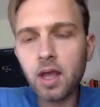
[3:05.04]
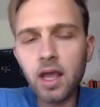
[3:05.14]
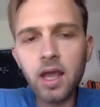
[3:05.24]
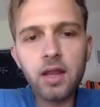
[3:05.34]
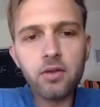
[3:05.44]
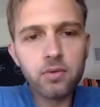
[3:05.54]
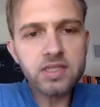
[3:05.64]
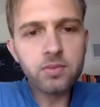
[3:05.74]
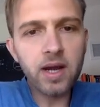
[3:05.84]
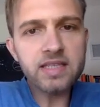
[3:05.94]
And the
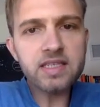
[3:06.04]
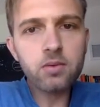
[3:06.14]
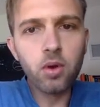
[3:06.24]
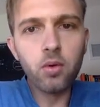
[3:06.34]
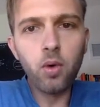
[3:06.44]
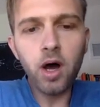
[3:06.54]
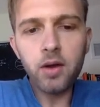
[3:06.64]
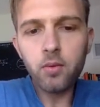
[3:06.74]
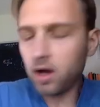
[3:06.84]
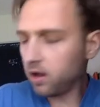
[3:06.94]
reason why it's equal to
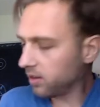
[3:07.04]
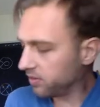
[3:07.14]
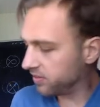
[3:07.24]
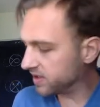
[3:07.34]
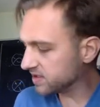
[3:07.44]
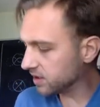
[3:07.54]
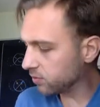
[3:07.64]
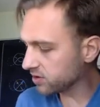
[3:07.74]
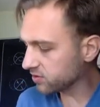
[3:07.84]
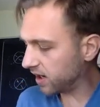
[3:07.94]
1, well, this
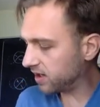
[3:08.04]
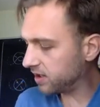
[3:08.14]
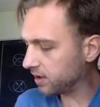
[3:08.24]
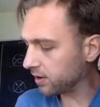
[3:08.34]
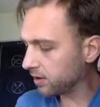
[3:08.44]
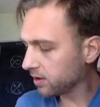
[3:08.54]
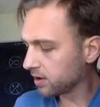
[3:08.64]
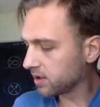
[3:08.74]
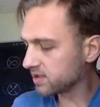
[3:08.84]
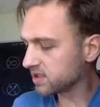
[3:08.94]
sequence right here
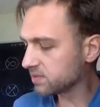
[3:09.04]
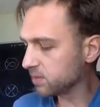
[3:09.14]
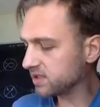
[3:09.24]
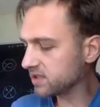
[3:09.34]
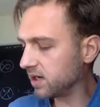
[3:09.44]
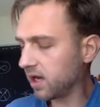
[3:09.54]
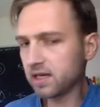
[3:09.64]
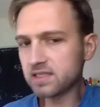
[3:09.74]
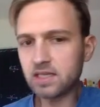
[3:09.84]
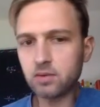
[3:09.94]
is a
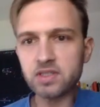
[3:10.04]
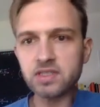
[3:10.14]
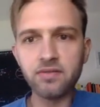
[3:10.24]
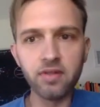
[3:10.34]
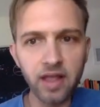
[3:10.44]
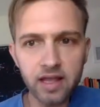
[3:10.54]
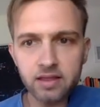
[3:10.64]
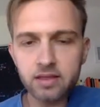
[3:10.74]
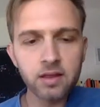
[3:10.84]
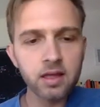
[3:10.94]
splice-unknotting sequence of
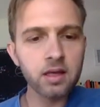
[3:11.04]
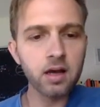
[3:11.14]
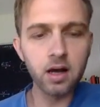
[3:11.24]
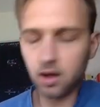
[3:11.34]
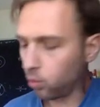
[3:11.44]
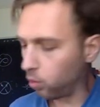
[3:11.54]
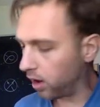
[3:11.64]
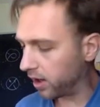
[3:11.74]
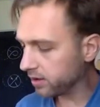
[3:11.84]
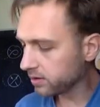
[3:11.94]
length
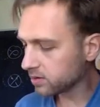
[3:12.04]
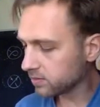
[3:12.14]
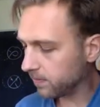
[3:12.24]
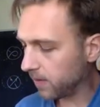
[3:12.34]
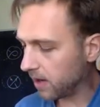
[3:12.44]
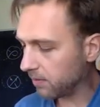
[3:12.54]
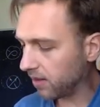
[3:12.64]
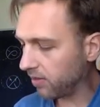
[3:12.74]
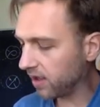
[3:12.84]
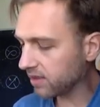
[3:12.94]
1. And by
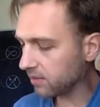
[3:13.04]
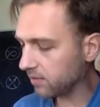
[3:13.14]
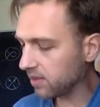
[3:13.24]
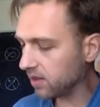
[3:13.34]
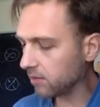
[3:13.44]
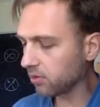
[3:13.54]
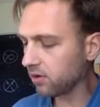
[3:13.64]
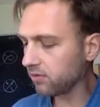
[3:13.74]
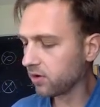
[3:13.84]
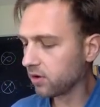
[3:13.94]
length, I mean the number
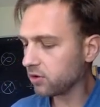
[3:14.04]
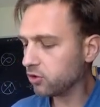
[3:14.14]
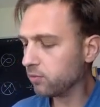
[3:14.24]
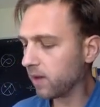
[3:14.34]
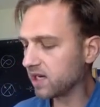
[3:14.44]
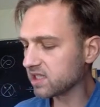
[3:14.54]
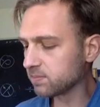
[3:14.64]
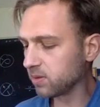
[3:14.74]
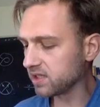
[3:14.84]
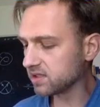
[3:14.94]
of U-
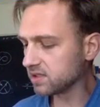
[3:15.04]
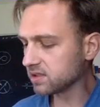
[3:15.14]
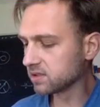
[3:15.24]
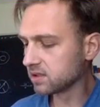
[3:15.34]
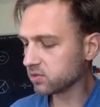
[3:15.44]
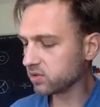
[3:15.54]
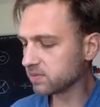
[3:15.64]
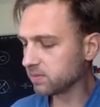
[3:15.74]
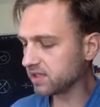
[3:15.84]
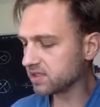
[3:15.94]
splices. So we
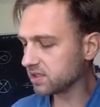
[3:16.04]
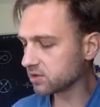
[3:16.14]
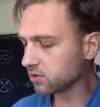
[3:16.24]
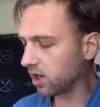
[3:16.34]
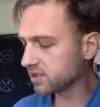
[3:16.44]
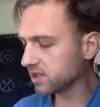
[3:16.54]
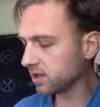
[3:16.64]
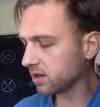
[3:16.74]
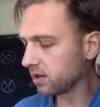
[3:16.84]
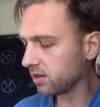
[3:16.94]
splice this
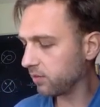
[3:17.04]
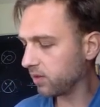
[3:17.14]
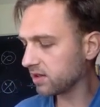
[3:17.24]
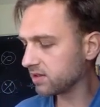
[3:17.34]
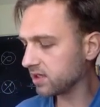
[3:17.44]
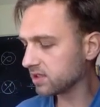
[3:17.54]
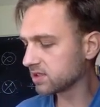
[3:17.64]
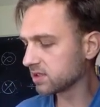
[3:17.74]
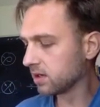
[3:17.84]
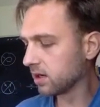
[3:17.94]
crossing, then we get
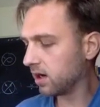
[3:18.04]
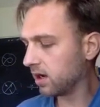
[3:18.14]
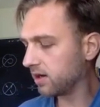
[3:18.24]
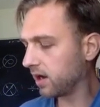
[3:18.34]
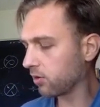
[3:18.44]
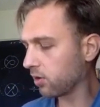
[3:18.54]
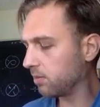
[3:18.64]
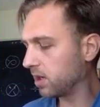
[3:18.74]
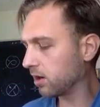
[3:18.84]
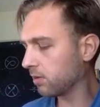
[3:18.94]
this
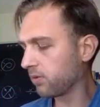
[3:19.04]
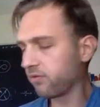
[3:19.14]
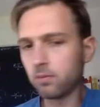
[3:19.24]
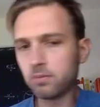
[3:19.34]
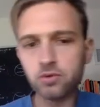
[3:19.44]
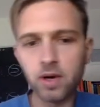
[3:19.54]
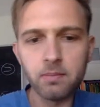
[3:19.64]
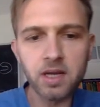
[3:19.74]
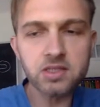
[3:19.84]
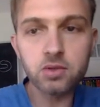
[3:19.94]
diagram here, perform 2
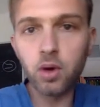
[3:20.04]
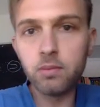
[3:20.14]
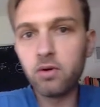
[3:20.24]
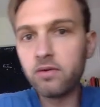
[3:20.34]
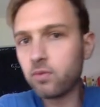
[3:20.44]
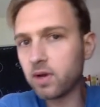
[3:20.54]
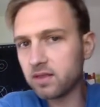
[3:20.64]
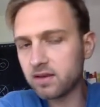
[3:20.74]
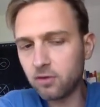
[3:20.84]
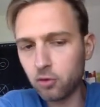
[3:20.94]
Reidemeister 1 moves, we get
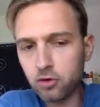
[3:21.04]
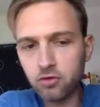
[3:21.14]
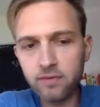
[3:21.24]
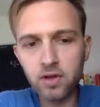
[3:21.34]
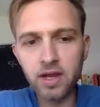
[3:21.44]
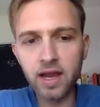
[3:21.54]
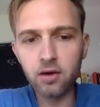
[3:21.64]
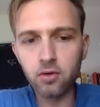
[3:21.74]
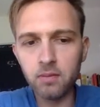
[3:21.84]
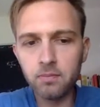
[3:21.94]
the trivial
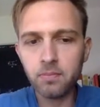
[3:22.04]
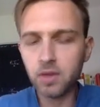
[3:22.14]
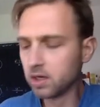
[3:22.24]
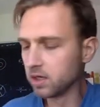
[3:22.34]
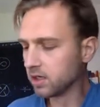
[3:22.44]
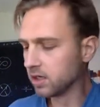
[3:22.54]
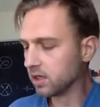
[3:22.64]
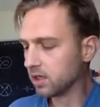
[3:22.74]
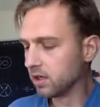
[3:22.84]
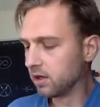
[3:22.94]
diagram.
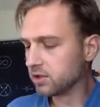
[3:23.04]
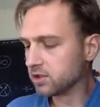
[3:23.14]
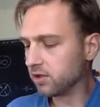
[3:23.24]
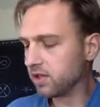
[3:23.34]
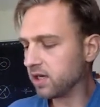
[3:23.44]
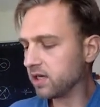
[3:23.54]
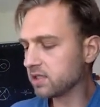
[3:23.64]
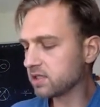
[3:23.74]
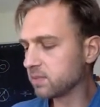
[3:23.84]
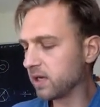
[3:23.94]
So the
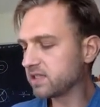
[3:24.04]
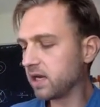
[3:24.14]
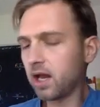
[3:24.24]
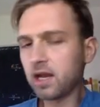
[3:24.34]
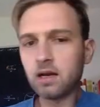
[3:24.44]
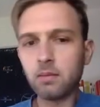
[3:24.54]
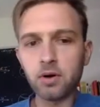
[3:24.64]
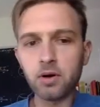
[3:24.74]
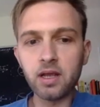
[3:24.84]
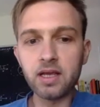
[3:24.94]
splice-unknotting
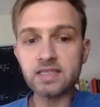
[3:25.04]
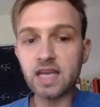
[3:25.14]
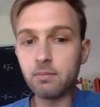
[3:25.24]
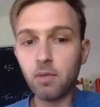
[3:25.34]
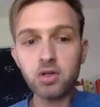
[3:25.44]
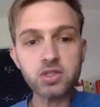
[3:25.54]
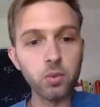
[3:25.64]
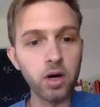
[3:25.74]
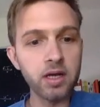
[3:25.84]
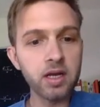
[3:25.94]
number is at most
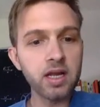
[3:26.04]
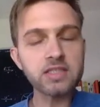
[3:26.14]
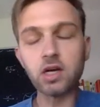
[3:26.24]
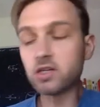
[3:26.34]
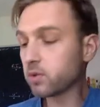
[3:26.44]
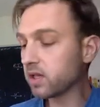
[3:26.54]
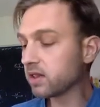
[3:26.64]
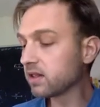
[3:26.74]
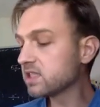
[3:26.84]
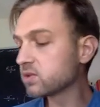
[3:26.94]
1. It's also at
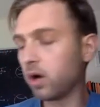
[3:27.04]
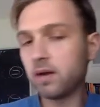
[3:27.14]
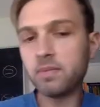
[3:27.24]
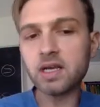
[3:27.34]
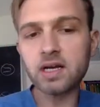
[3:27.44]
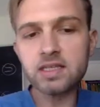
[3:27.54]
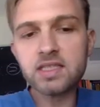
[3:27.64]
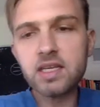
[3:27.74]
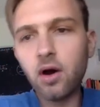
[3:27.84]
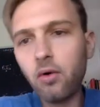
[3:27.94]
least 1 because
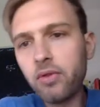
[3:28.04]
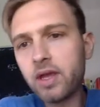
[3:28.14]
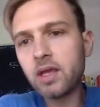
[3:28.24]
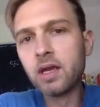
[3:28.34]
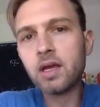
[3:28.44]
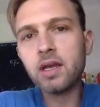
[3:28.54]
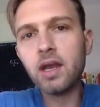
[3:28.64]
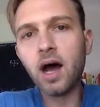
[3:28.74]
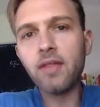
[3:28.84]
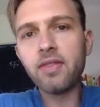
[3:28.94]
the only
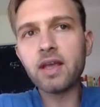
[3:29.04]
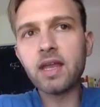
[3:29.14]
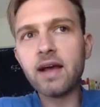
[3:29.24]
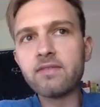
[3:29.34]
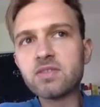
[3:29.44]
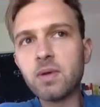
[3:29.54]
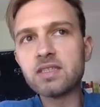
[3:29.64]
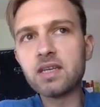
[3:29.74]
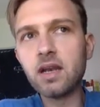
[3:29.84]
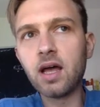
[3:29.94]
knot that can have
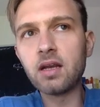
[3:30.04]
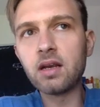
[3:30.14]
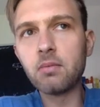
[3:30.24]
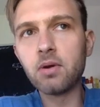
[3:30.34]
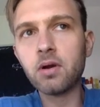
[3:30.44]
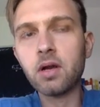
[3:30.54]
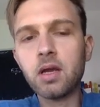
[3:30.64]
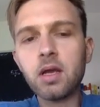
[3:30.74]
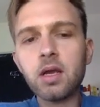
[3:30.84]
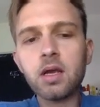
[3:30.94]
splice-unknotting number
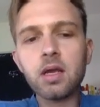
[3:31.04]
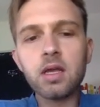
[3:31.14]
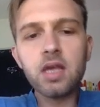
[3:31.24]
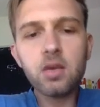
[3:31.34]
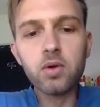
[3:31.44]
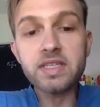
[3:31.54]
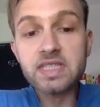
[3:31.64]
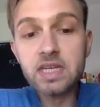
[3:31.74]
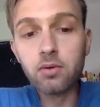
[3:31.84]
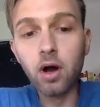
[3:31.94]
equal to
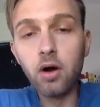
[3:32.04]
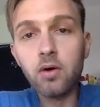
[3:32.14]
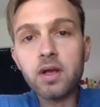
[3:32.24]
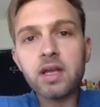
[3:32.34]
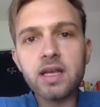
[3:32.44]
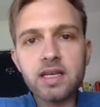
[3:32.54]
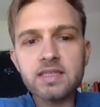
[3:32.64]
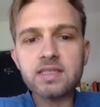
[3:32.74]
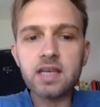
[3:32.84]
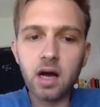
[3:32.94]
0
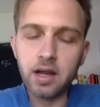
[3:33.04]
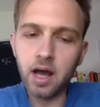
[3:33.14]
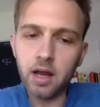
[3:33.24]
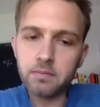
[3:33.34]
is the unknot.